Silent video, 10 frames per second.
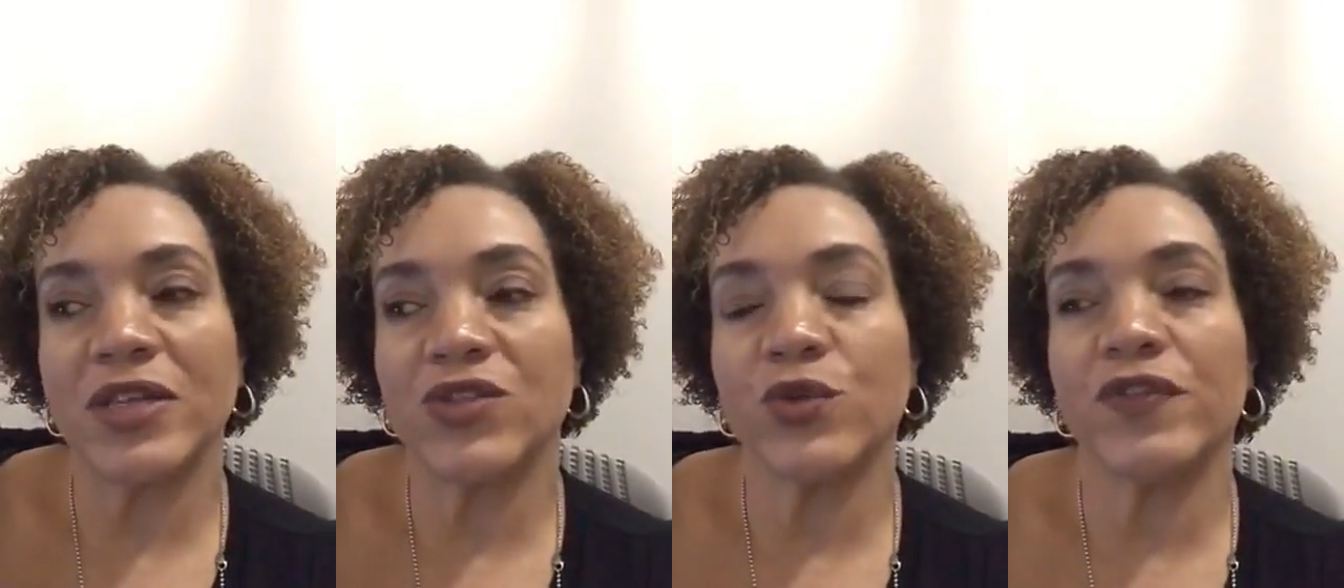
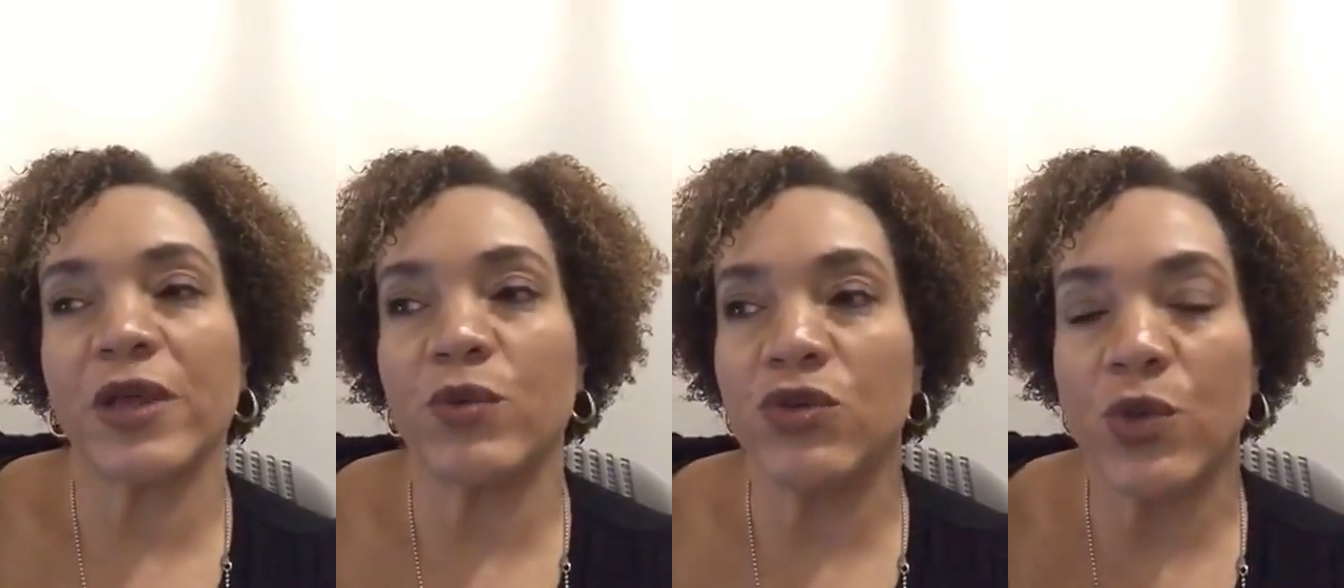it's sort of
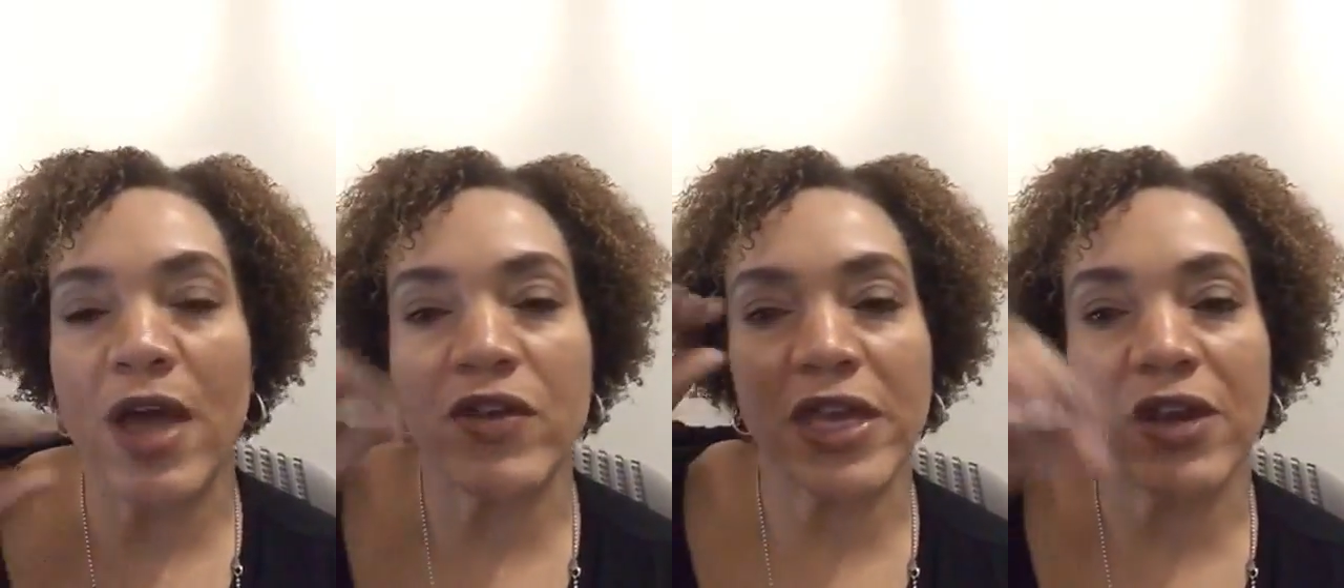like when you
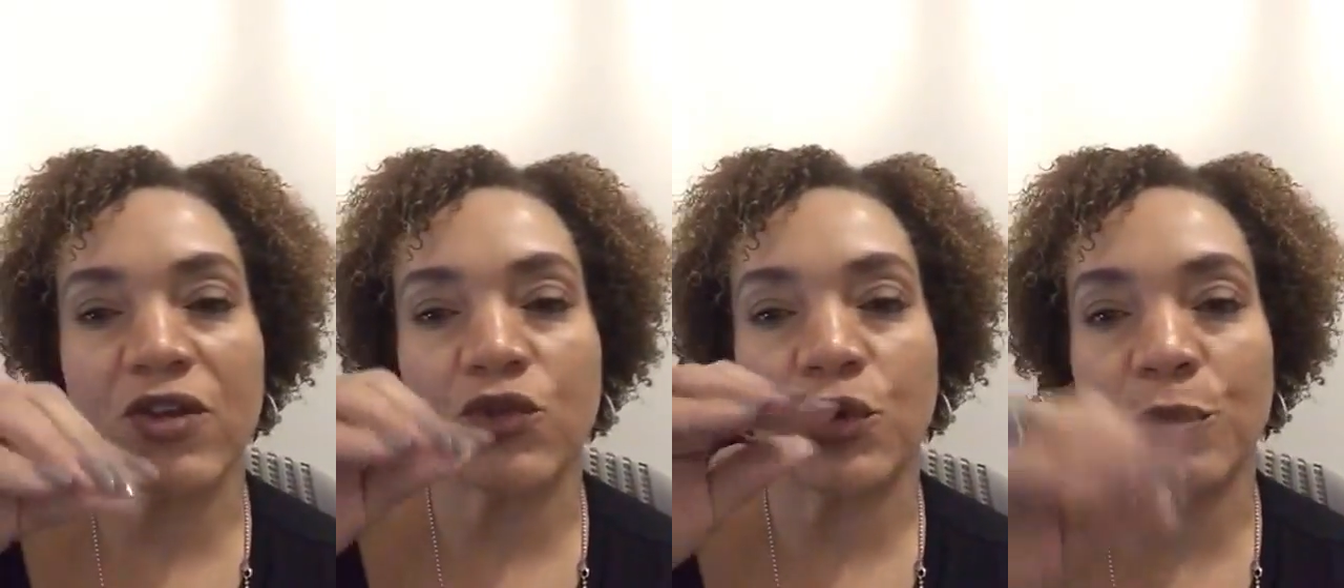have a
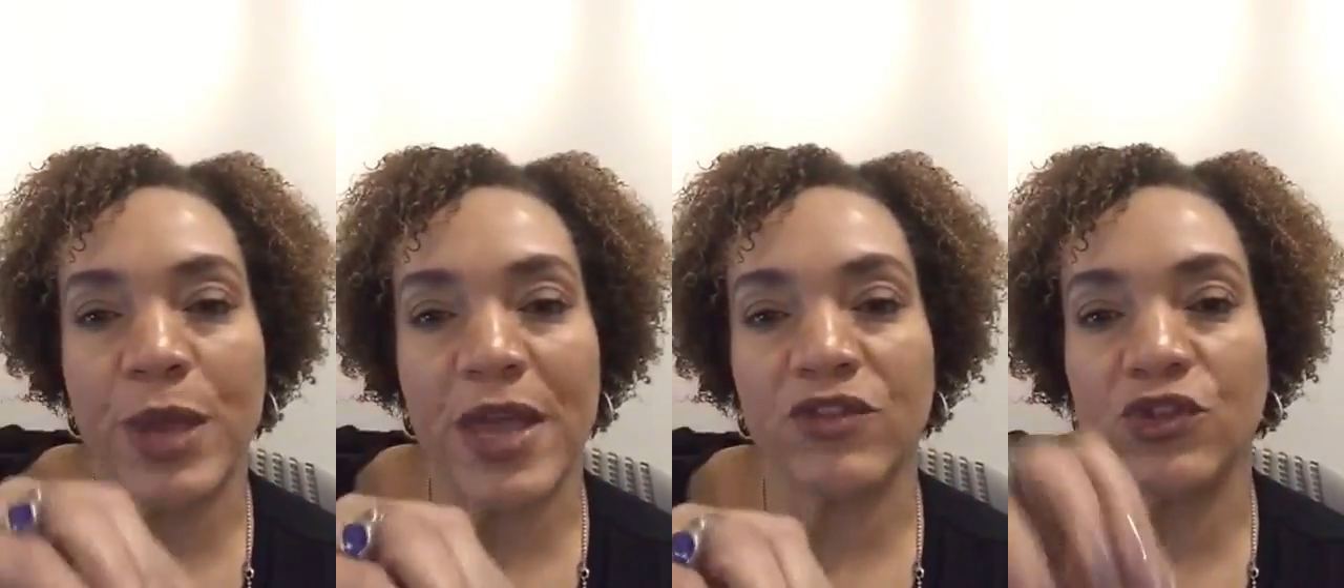character on the
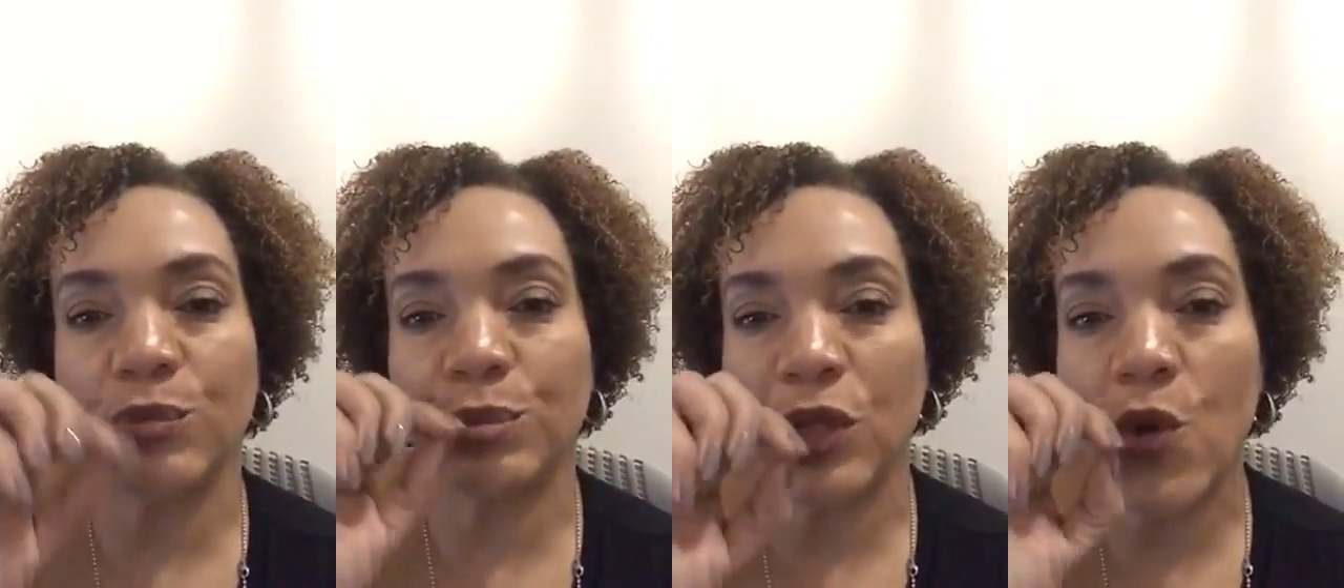page and you
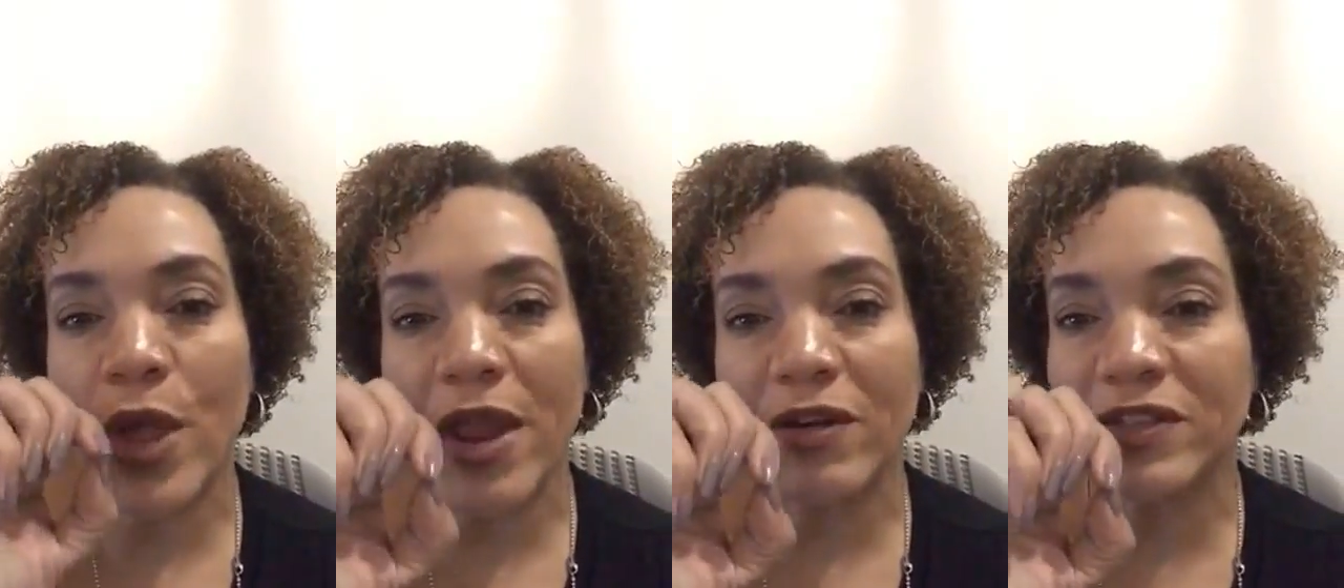blow
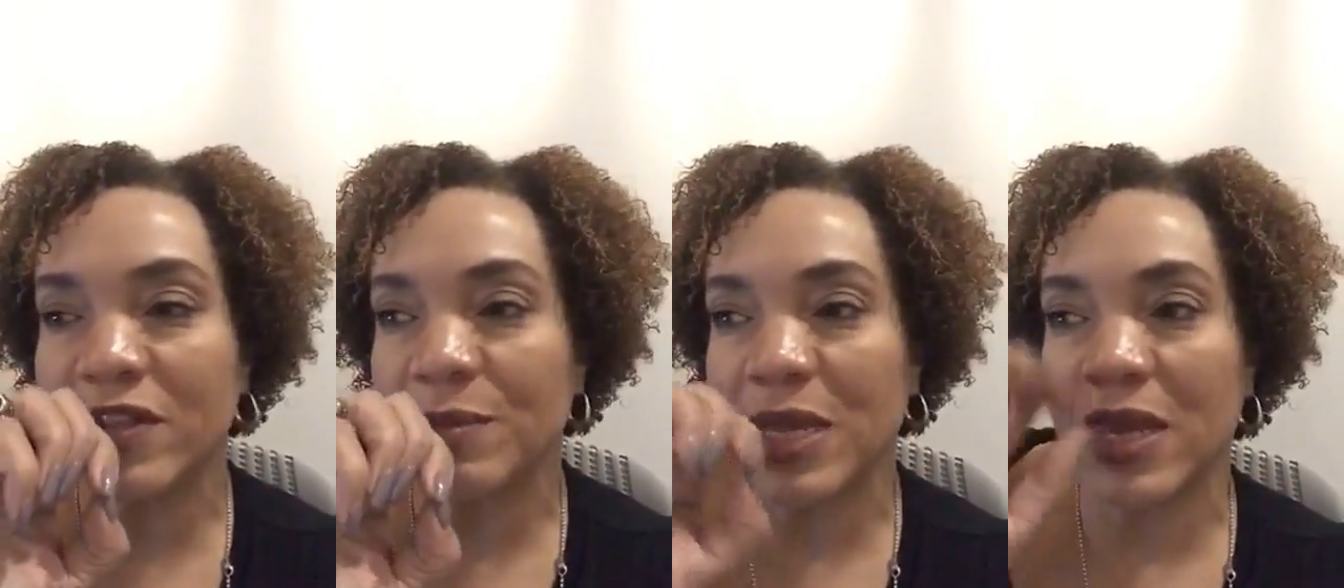air into
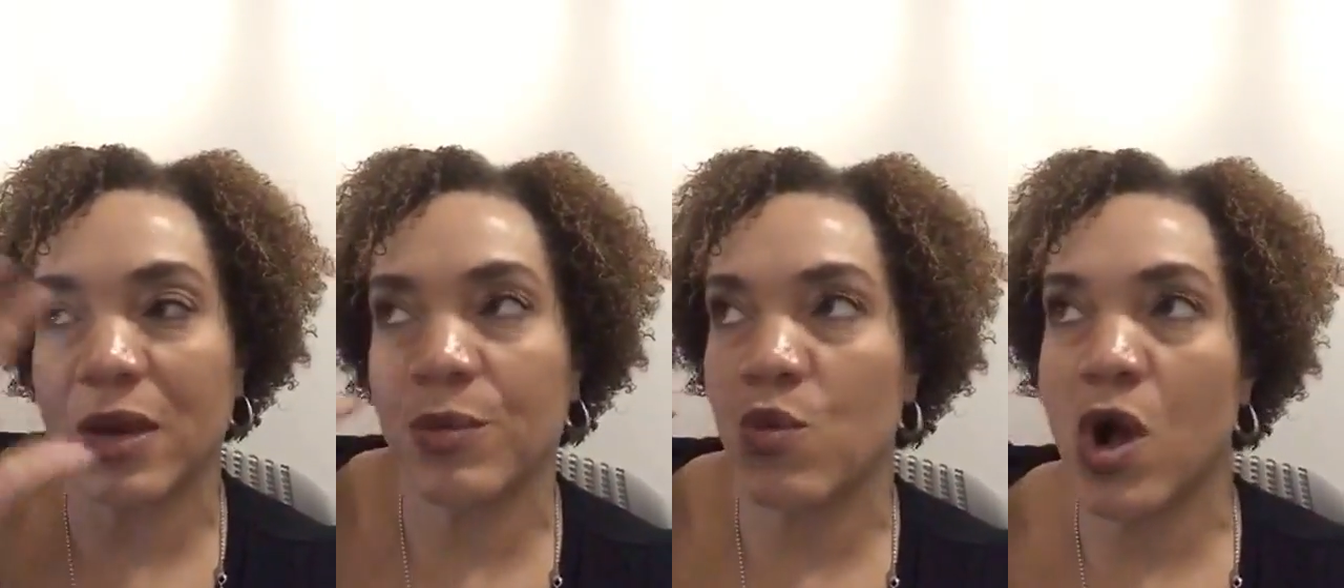them, they get
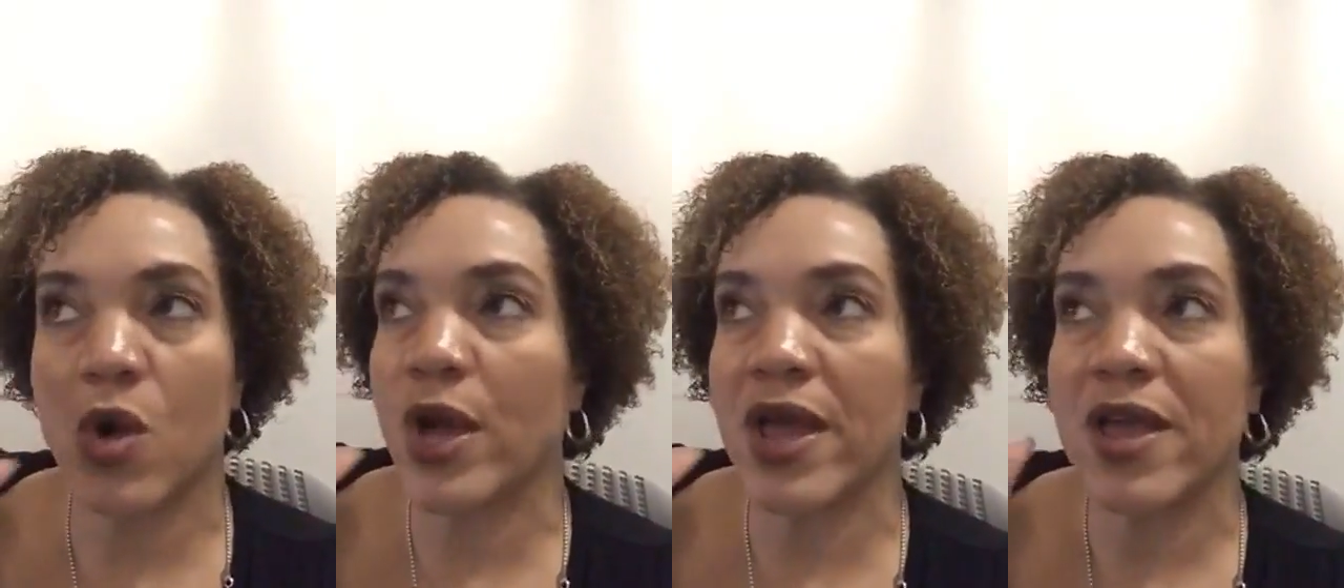up and walk
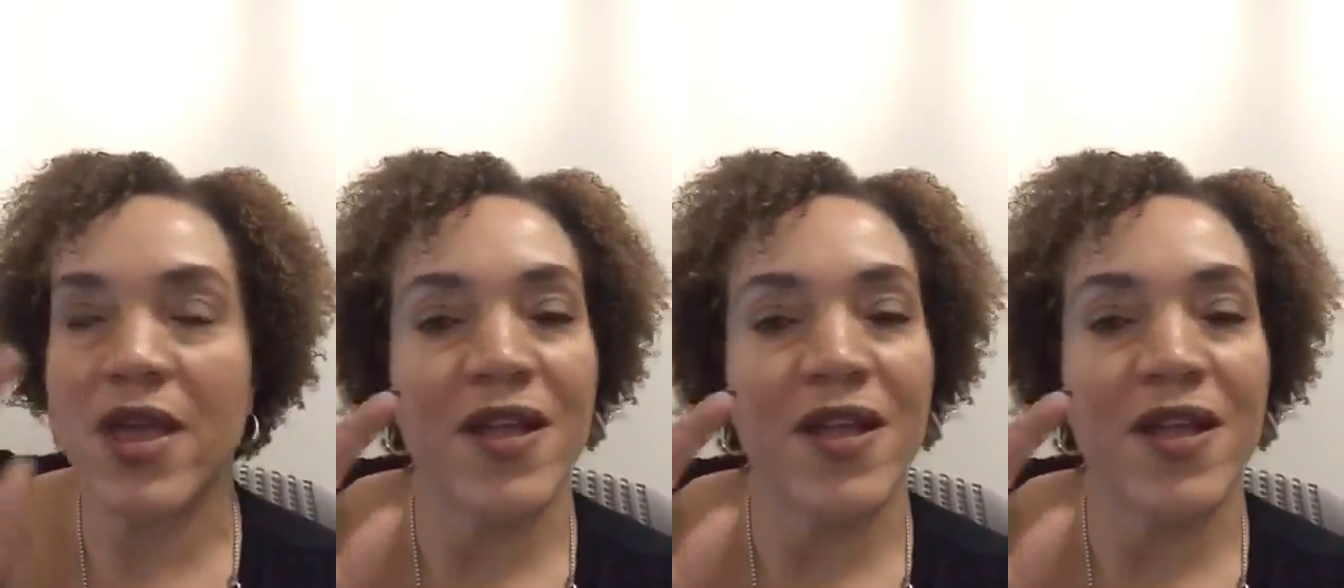away.